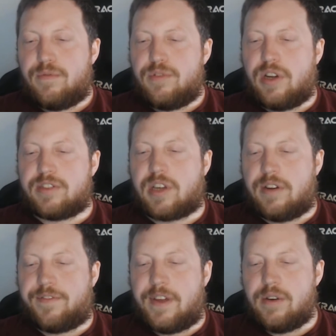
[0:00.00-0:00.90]
Nice kind
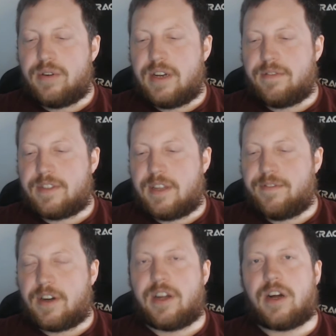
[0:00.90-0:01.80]
of feel and everything,
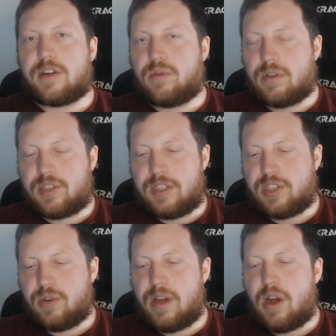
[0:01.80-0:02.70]
very high quality
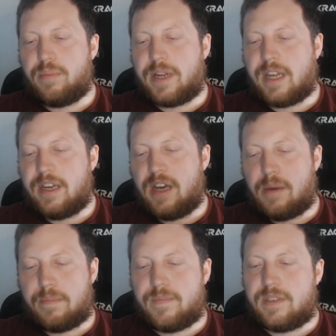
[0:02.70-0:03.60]
to it. Opening it
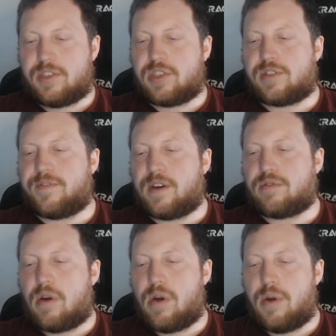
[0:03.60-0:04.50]
up, it's just a
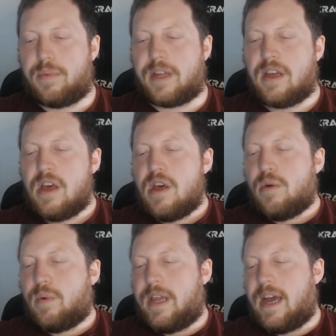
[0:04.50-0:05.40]
Velcro opening.
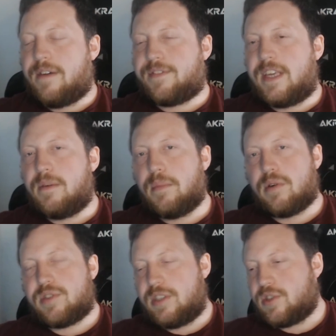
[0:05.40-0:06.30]
We have the
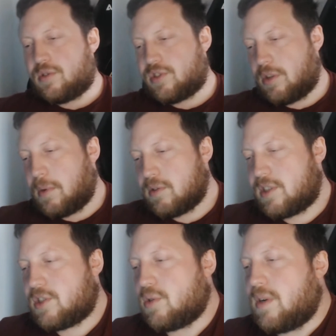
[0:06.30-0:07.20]
multi-tool. So the
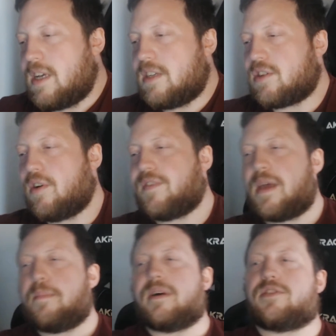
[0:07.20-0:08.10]
multi-tool is of a
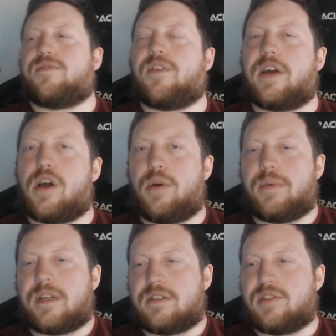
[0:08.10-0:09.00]
butterfly
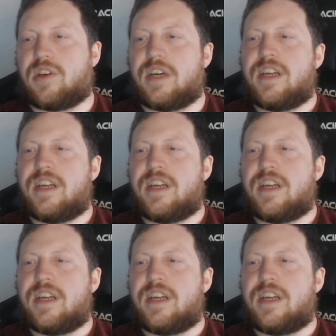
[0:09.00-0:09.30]
opening design.